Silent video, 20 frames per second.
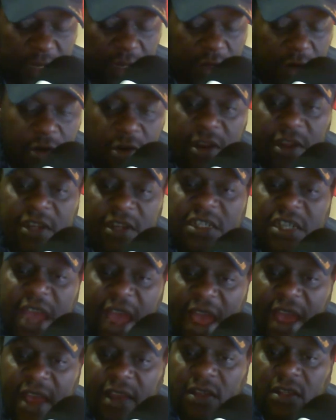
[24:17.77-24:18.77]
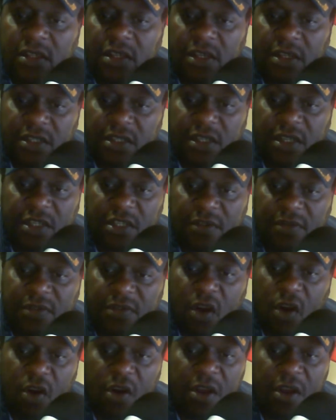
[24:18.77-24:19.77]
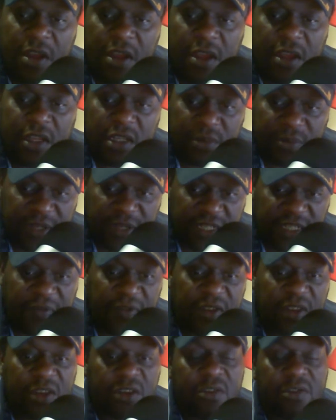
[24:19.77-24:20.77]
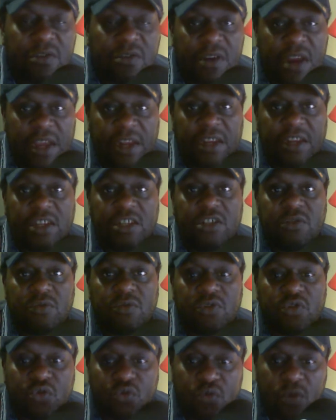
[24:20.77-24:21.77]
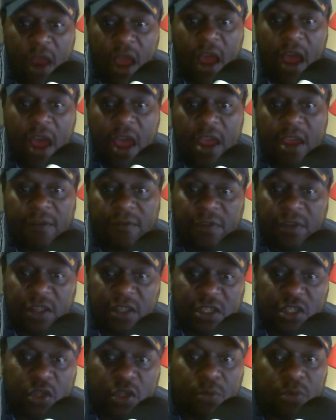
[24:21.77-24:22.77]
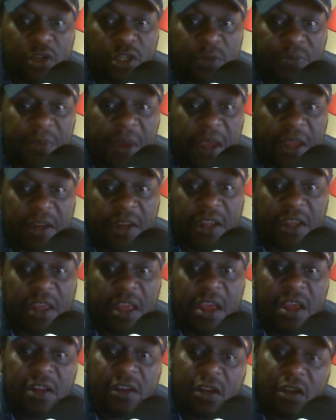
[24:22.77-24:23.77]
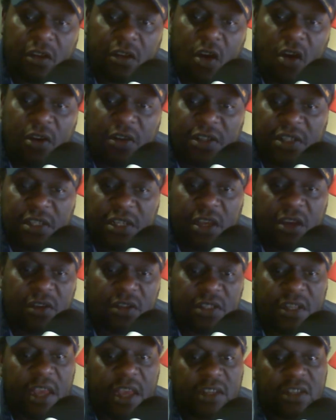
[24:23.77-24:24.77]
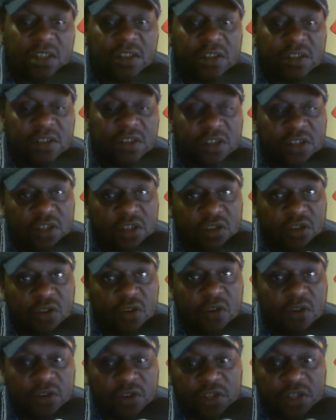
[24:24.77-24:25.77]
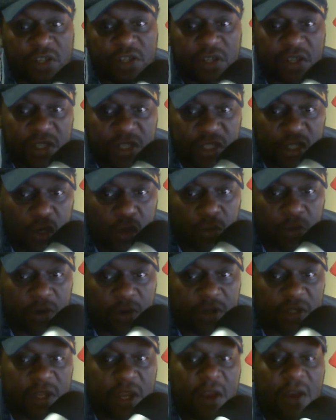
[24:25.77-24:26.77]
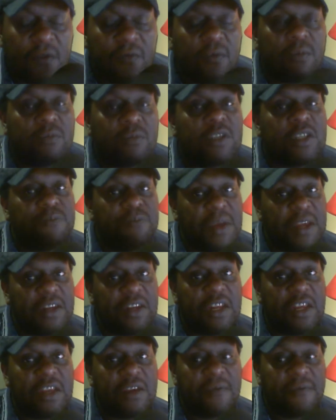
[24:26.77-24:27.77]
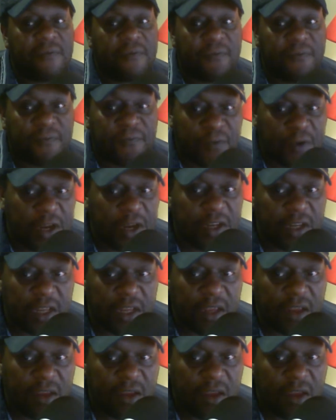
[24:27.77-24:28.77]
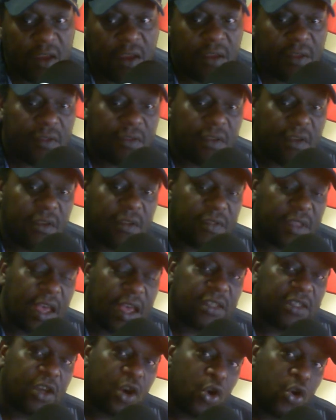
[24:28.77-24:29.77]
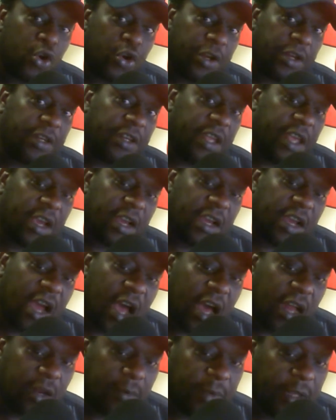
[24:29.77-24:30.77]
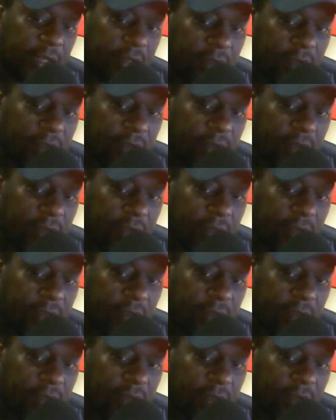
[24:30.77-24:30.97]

current tax incentives are specifically created to drive consumer spending, the large sales tax could discourage consumers from spending freely, thus hurting the economy.